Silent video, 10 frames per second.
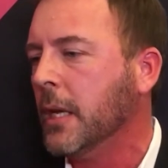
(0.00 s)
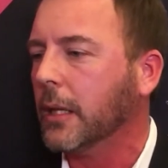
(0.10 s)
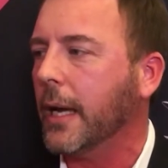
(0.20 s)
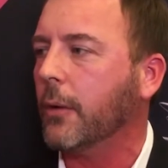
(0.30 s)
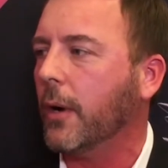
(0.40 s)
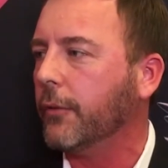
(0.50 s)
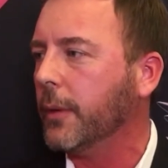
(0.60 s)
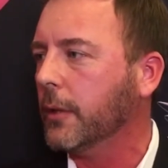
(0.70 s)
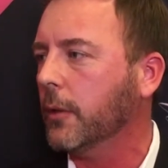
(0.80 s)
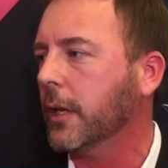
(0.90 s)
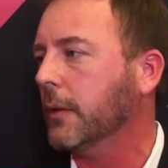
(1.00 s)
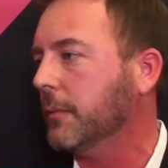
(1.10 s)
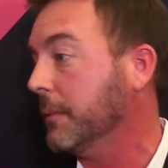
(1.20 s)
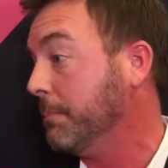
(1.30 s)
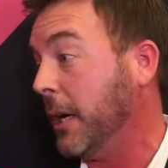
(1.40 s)
Likewise, we can look at
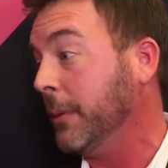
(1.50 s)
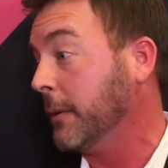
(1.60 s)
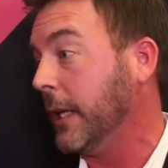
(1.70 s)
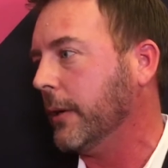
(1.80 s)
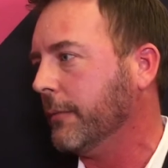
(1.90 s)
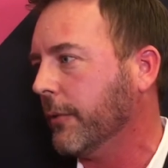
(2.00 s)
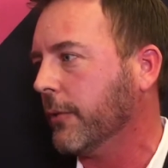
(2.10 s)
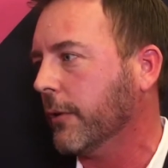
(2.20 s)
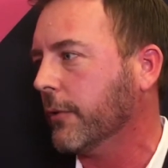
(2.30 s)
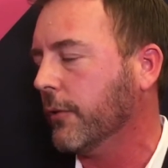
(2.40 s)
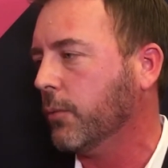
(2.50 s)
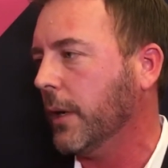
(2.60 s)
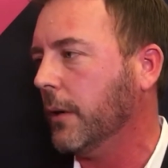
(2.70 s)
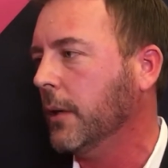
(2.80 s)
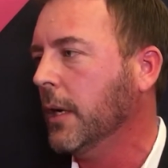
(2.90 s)
public cloud infrastructure as
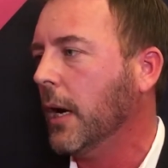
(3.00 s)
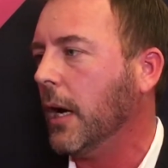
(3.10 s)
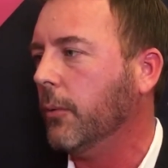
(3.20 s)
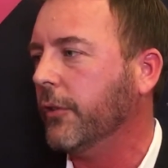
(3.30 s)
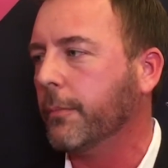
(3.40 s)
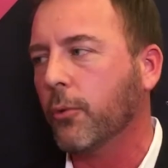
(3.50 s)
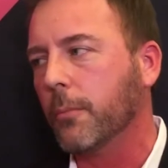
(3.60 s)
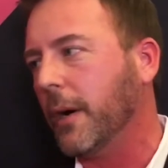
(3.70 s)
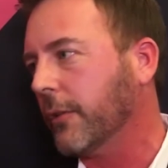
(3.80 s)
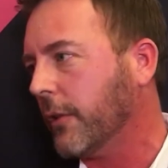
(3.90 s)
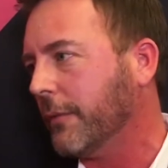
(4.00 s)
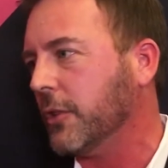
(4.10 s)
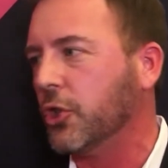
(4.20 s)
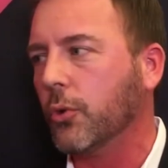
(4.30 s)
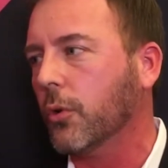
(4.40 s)
well. Uh, we support Microsoft
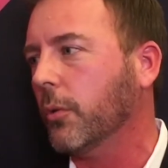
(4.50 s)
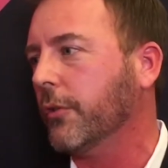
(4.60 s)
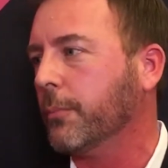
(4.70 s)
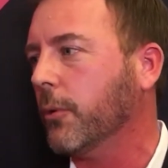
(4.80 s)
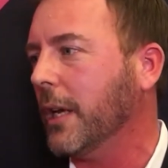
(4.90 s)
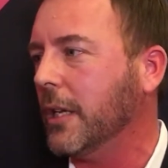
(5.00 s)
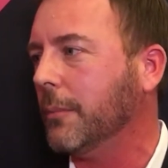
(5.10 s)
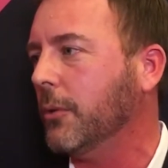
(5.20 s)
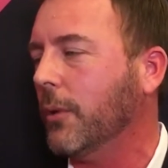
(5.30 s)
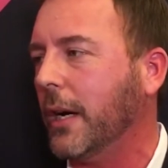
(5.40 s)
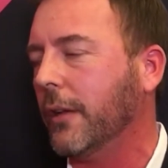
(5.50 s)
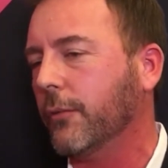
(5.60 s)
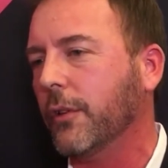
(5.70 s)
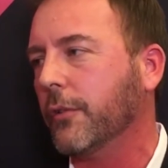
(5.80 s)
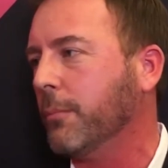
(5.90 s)
Azure, we support
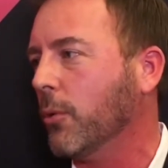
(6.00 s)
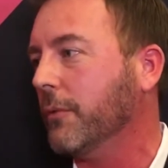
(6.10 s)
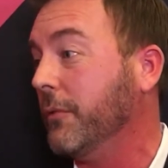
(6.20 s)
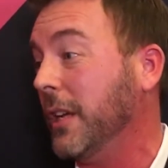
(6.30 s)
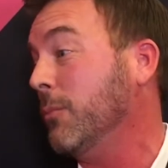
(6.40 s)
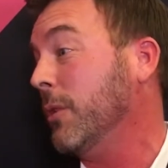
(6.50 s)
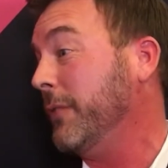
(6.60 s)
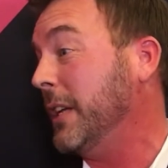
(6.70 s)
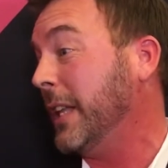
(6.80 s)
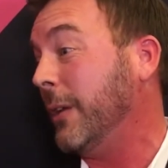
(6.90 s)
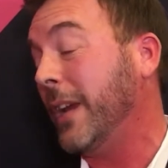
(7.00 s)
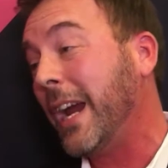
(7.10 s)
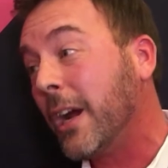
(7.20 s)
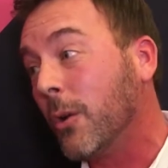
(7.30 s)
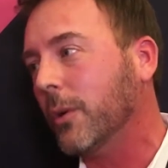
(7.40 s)
AWS, we support VMware vCloud
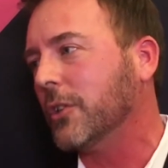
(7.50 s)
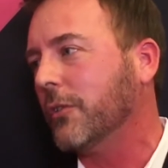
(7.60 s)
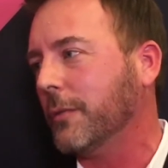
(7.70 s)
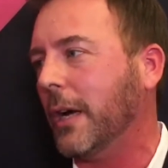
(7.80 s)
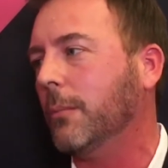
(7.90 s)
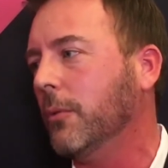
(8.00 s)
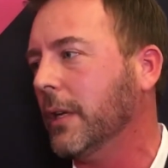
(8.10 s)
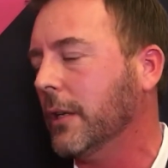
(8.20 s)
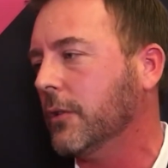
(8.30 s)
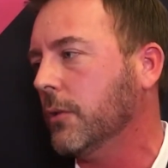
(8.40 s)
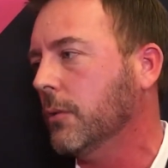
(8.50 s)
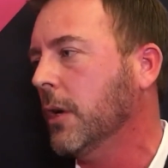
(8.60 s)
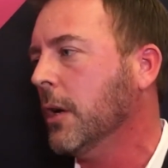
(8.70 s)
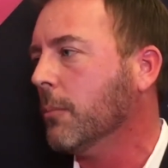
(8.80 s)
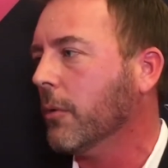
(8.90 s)
Air, which is now moving into
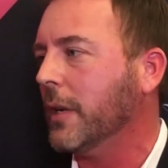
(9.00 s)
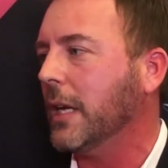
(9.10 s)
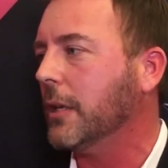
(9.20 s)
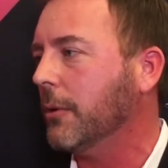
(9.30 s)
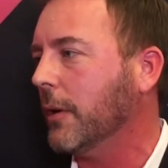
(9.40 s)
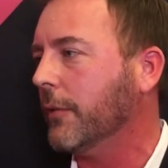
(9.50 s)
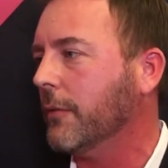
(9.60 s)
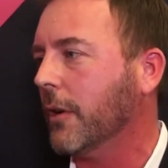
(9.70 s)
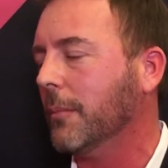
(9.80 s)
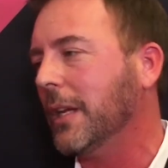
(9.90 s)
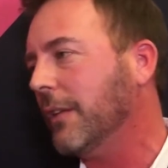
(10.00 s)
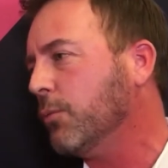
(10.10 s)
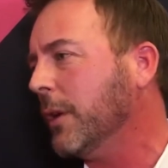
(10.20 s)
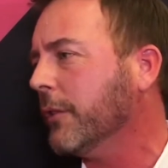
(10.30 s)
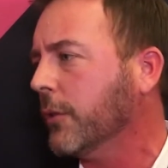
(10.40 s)
more of an AWS environment, as mm
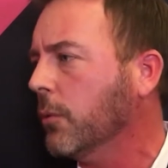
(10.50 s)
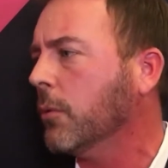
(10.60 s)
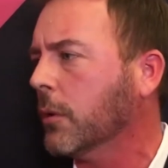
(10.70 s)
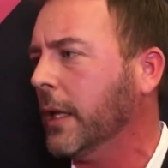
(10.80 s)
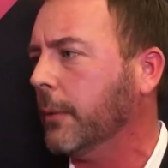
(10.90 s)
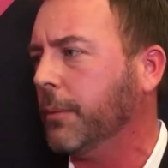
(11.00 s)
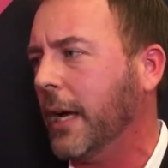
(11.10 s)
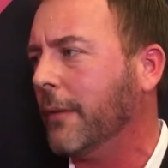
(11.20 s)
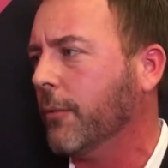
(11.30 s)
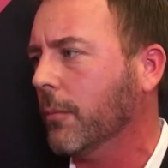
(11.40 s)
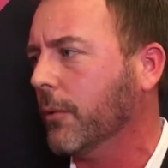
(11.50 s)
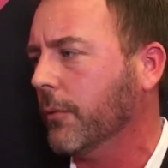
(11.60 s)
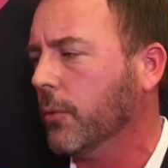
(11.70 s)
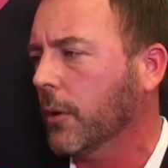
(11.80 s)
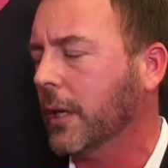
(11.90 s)
-hmm. well mm-hmm. as Google Cloud Platform
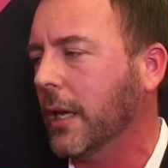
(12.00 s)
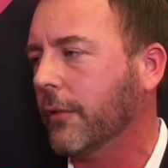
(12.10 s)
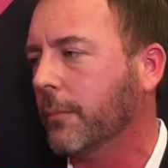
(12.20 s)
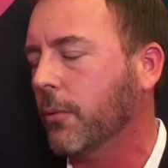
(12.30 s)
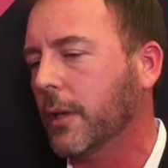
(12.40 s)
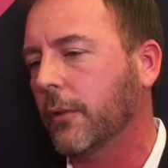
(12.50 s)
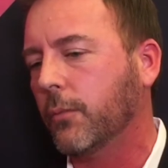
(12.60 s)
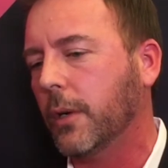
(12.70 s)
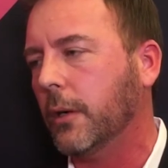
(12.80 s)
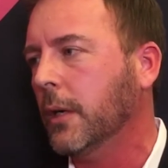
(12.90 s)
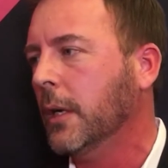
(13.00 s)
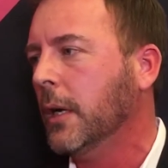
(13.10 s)
we're looking at supporting as well.